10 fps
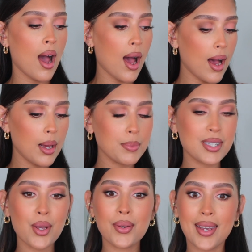Um,
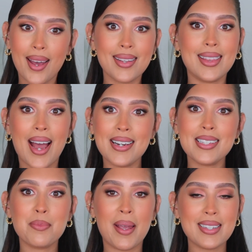so yeah, that
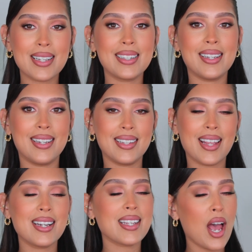is basically it.
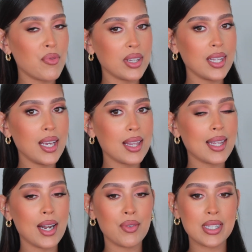That is everything
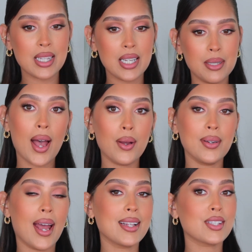that I recently
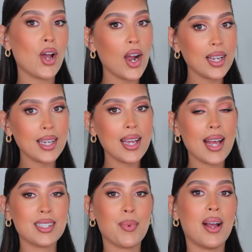found at Target
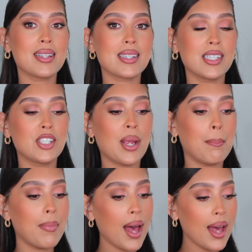as well as
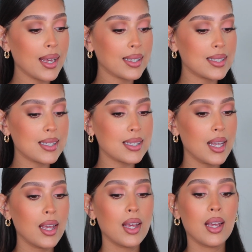TJ Maxx.
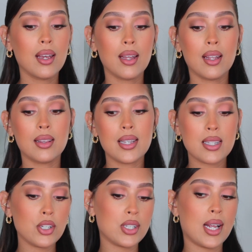This
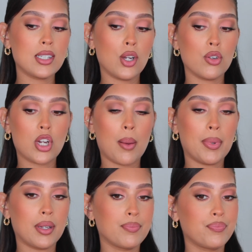is your sign to go
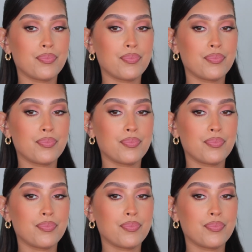shopping